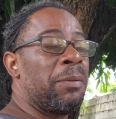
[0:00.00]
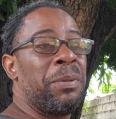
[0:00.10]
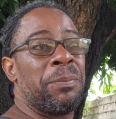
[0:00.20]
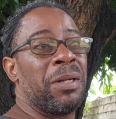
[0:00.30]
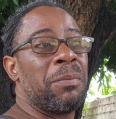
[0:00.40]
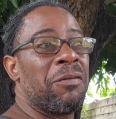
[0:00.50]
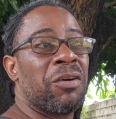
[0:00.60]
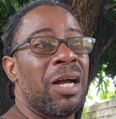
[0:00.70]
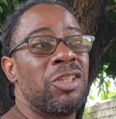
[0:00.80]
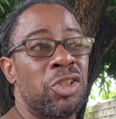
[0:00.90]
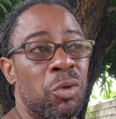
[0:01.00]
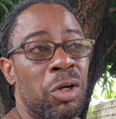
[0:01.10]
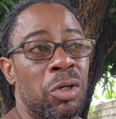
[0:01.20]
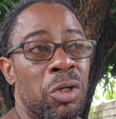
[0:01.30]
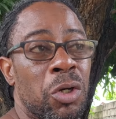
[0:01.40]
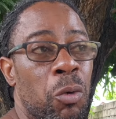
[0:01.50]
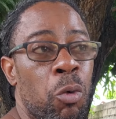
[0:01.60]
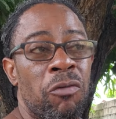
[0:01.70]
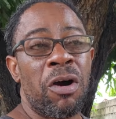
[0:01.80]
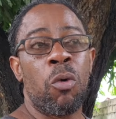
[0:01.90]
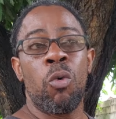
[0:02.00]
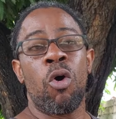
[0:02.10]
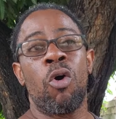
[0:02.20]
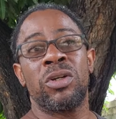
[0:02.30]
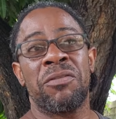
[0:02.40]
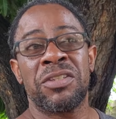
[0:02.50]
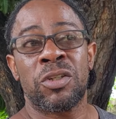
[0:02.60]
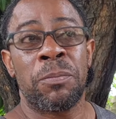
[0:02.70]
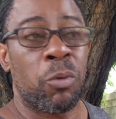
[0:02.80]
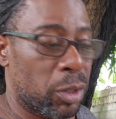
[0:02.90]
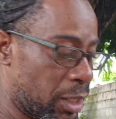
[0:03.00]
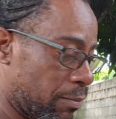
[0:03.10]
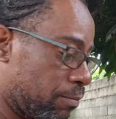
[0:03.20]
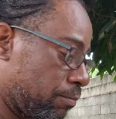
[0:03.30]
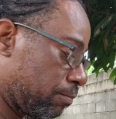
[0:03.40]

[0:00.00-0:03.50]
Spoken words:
the people them have control over who out there to support them.